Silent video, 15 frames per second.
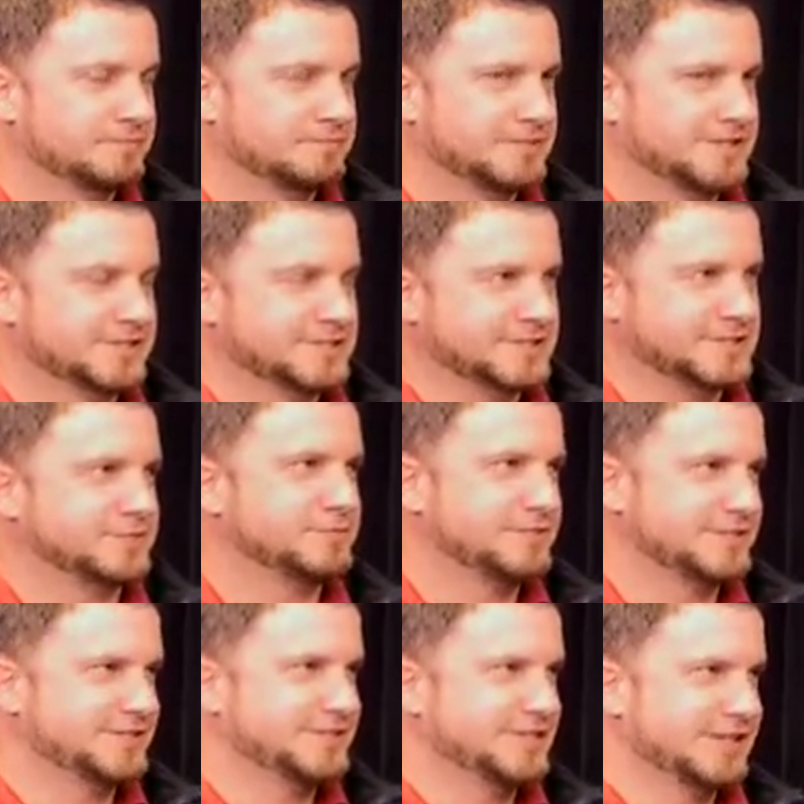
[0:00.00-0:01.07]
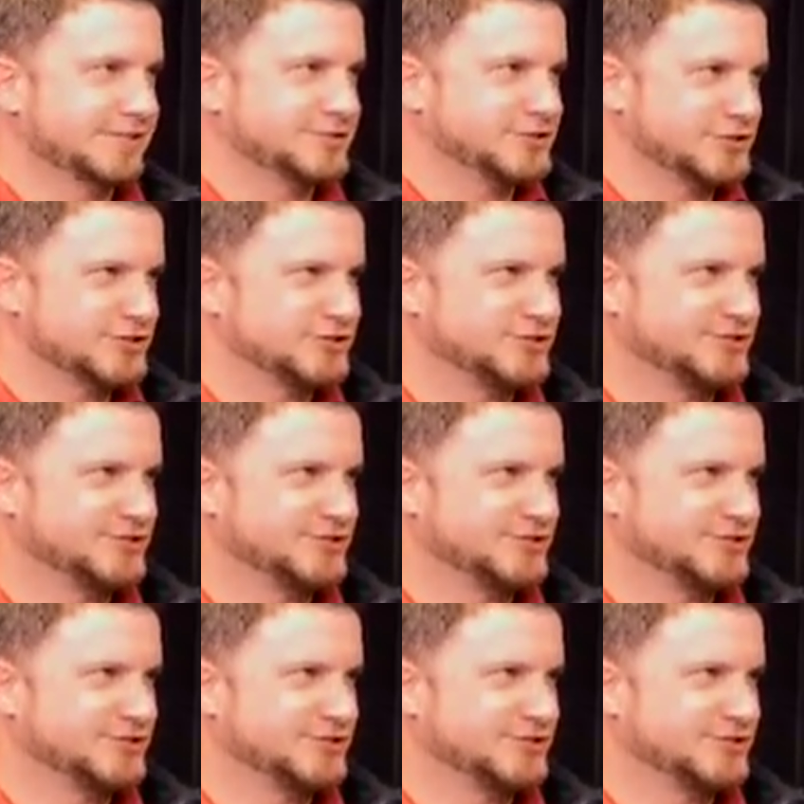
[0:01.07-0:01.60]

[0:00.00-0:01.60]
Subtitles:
it doesn't mean that that's